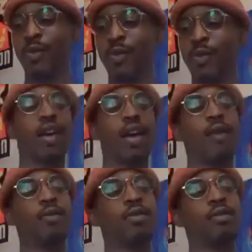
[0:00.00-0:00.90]
gonna get
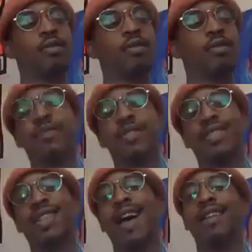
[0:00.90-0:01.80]
Hayward on the map. If it's
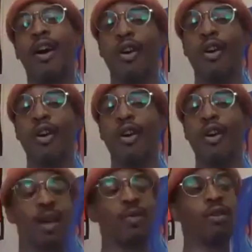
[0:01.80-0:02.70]
not already
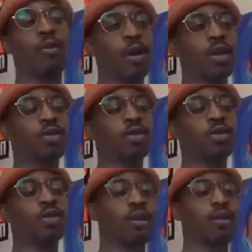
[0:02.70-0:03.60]
there, we're gonna make sure
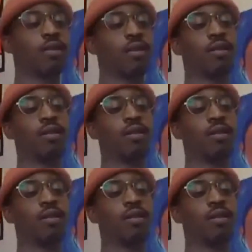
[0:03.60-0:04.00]
it's bigger.